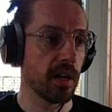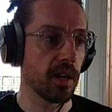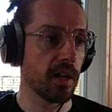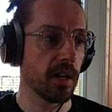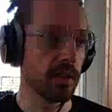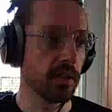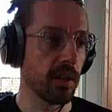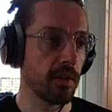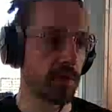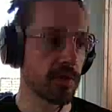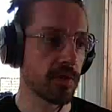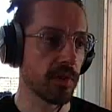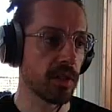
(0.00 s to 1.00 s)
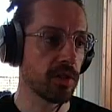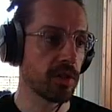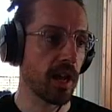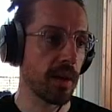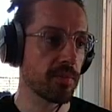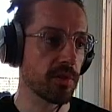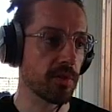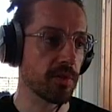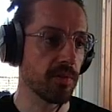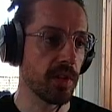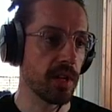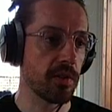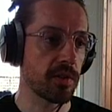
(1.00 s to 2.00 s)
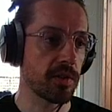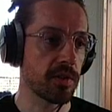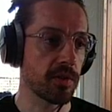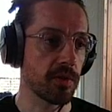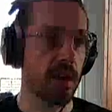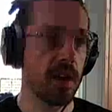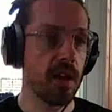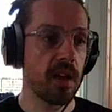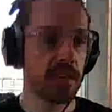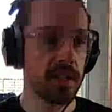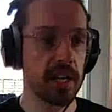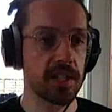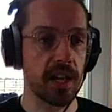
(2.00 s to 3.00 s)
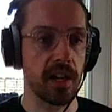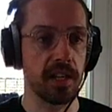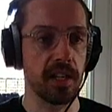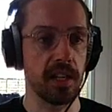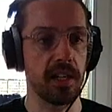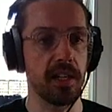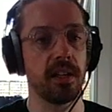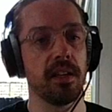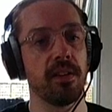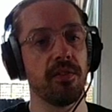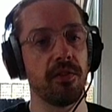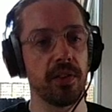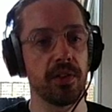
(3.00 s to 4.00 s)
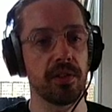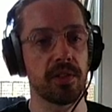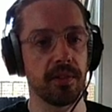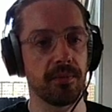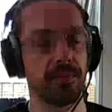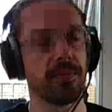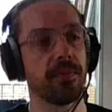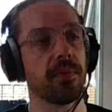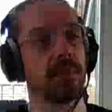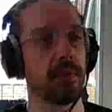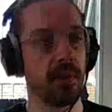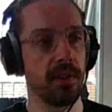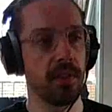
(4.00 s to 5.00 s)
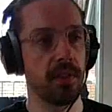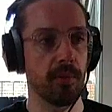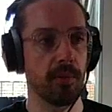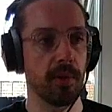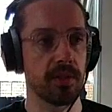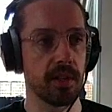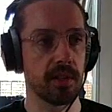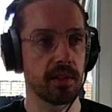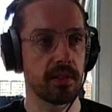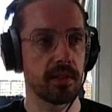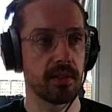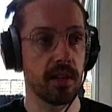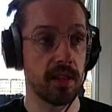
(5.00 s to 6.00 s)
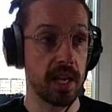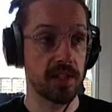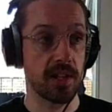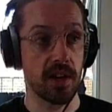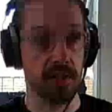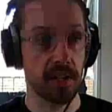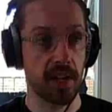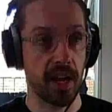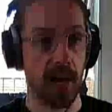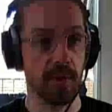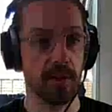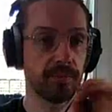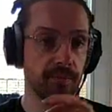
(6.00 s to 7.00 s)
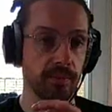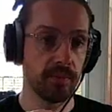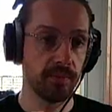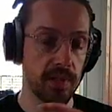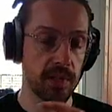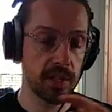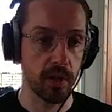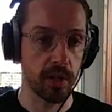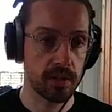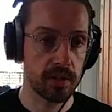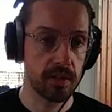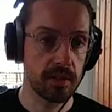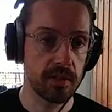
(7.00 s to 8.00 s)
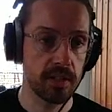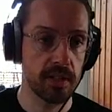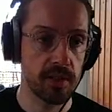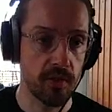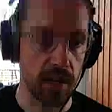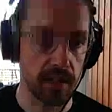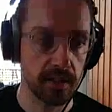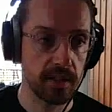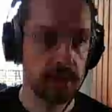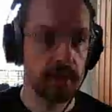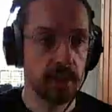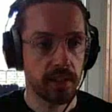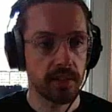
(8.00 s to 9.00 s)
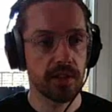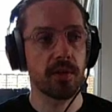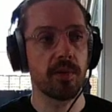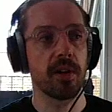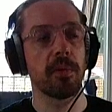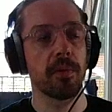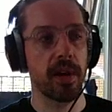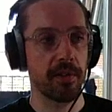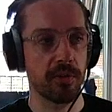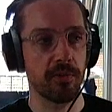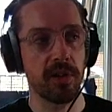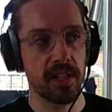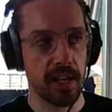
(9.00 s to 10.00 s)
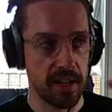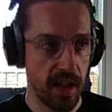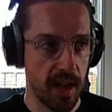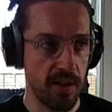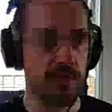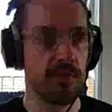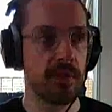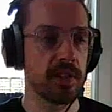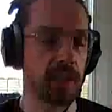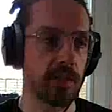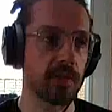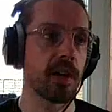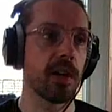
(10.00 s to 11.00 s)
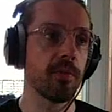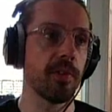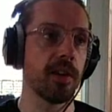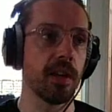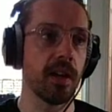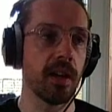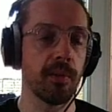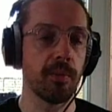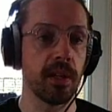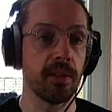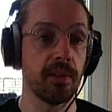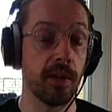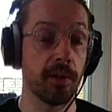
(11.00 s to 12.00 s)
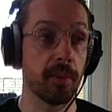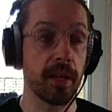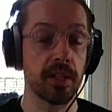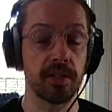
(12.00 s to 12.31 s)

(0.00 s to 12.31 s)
local storage cam source and video source, takes that ID, fills it, and then uploads it, and then starts the camera. This works. This is great, because otherwise we would have to reset it every single time we load the page.